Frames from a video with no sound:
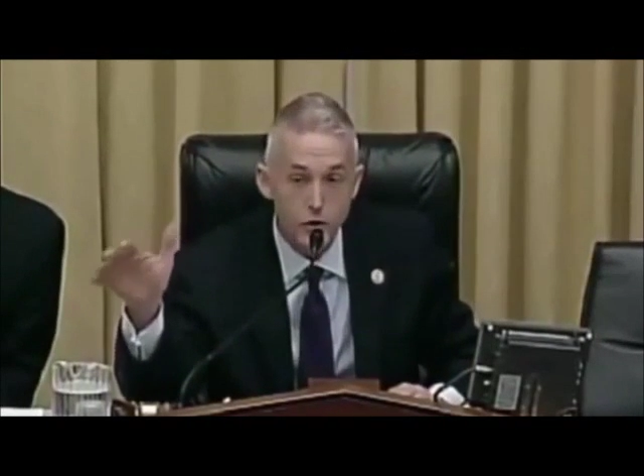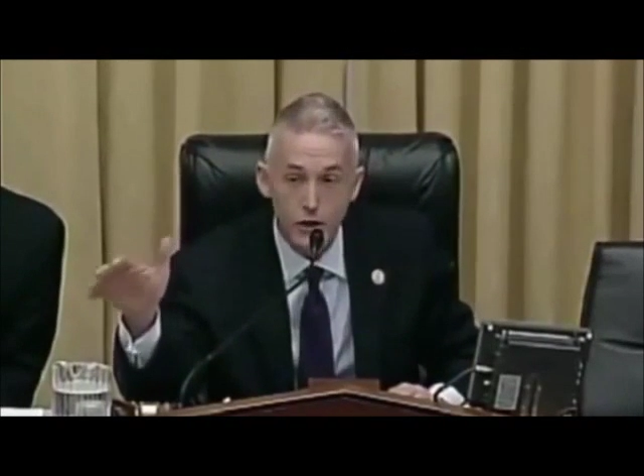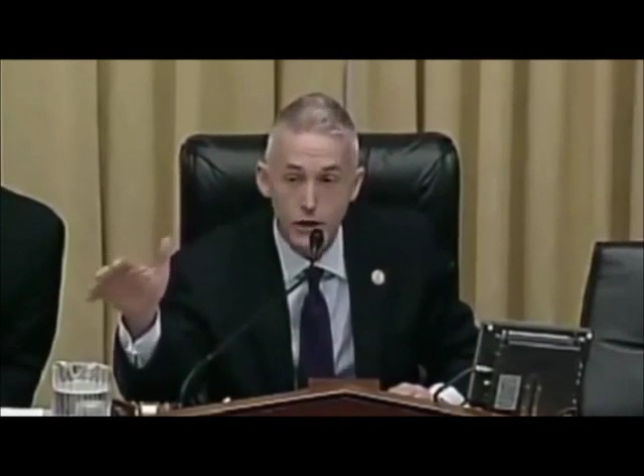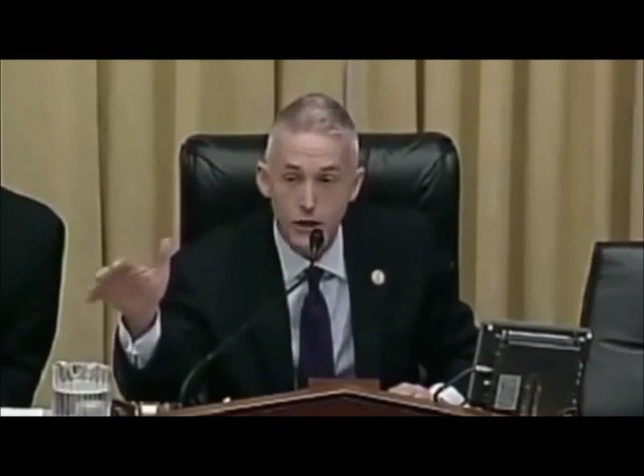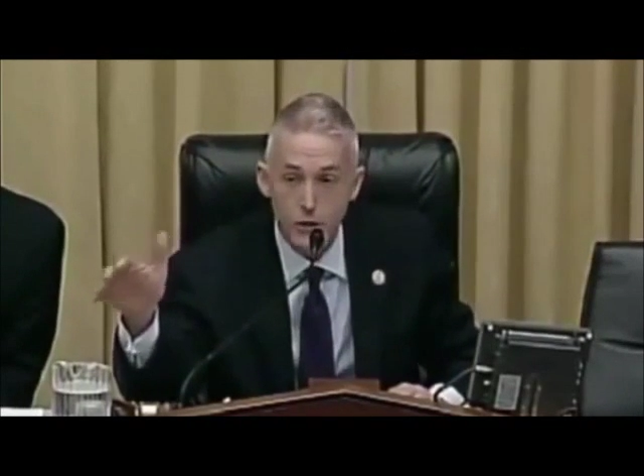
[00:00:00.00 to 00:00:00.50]
Those
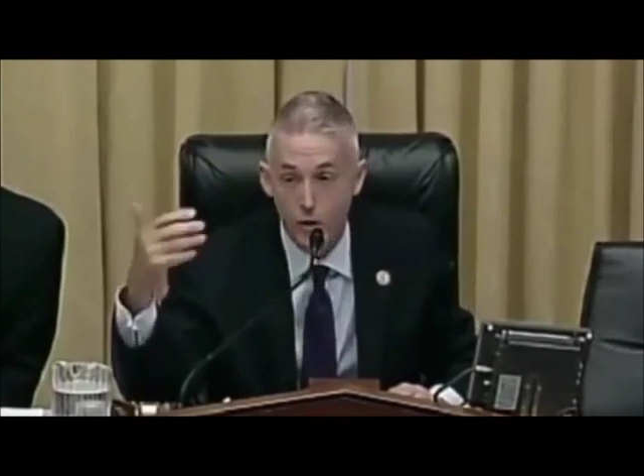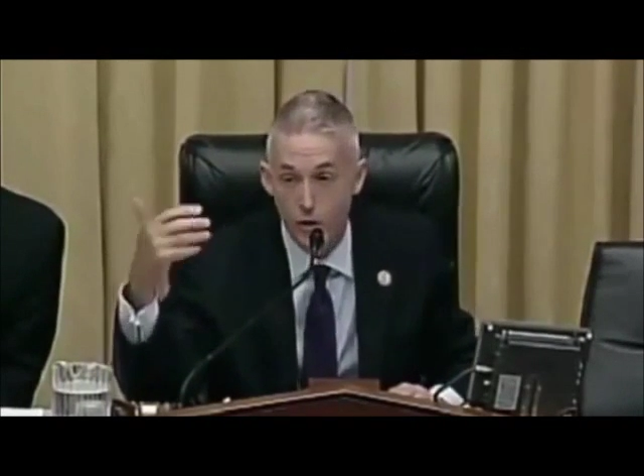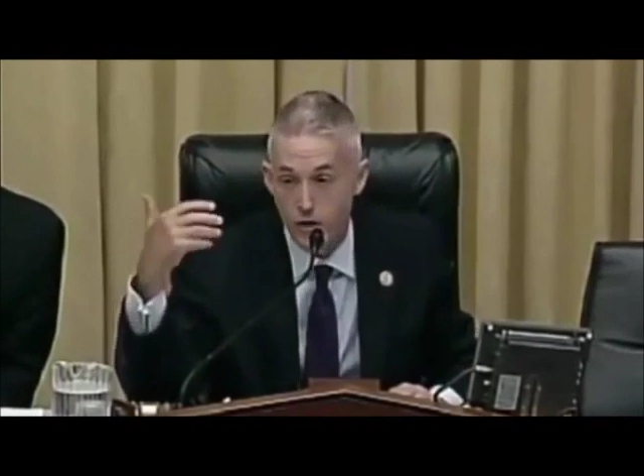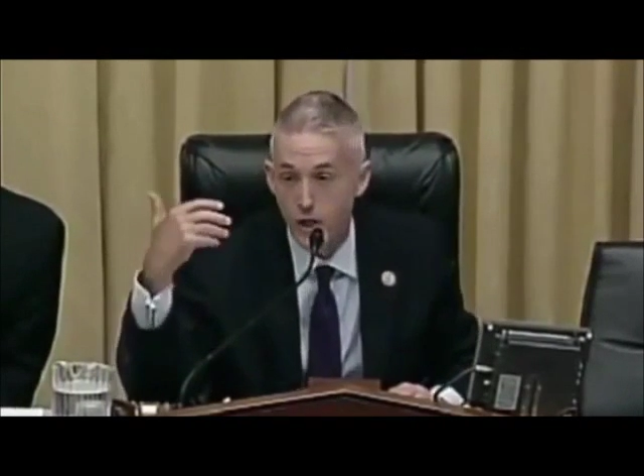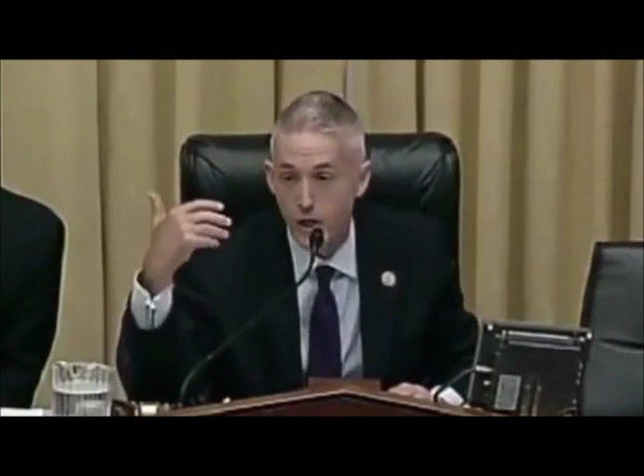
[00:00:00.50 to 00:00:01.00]
are his
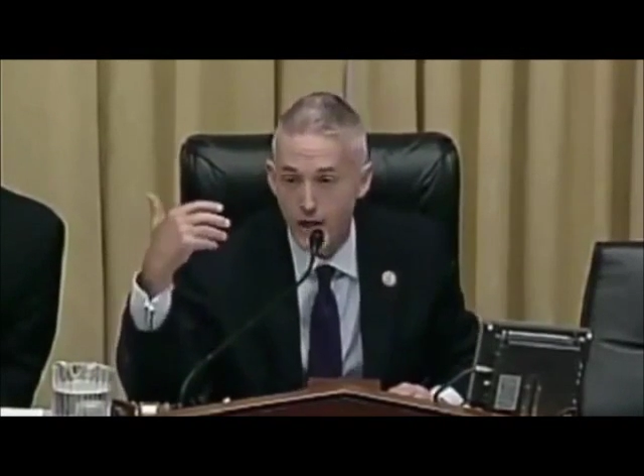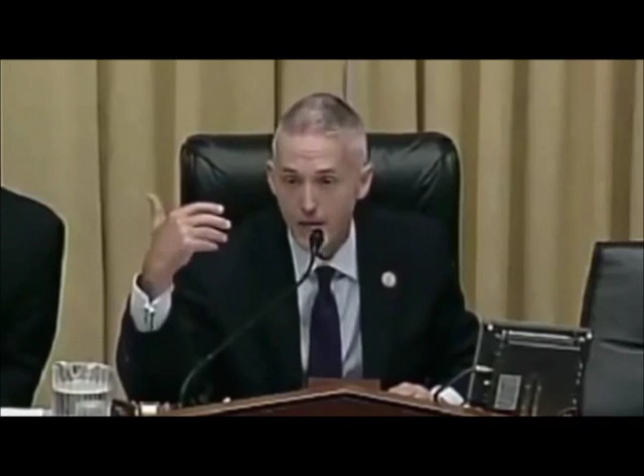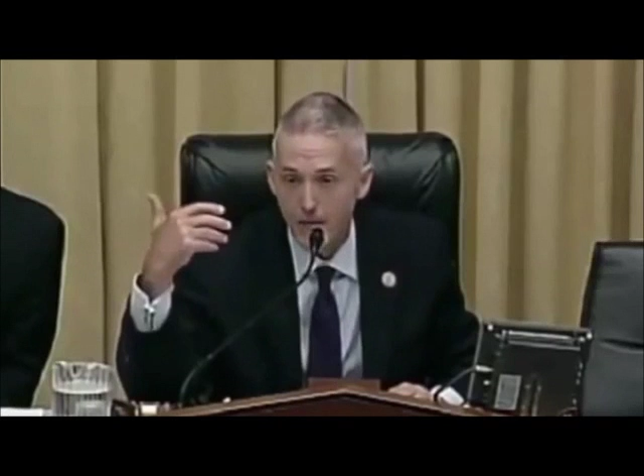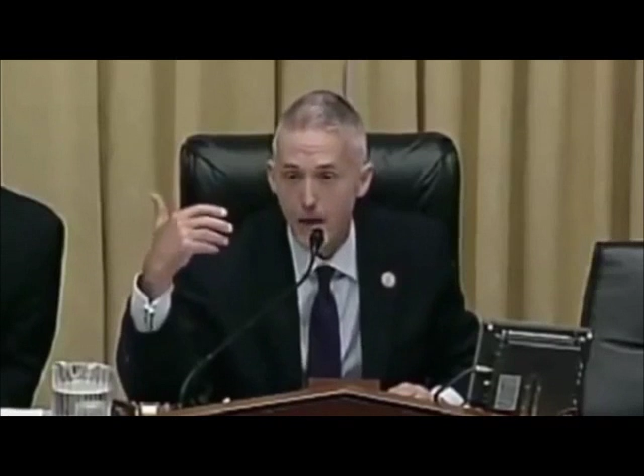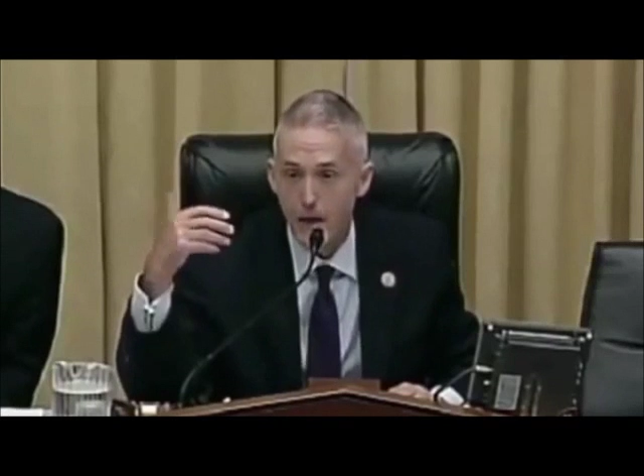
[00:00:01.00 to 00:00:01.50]
words,
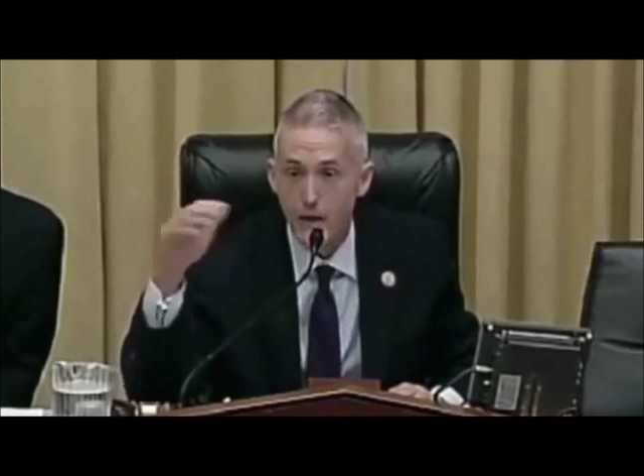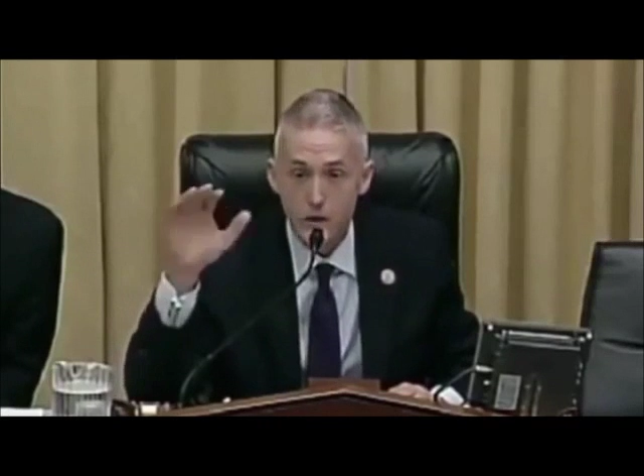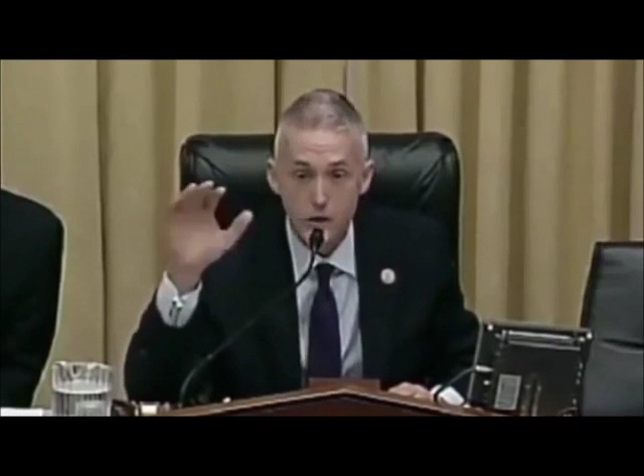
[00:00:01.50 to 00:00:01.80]
not mine.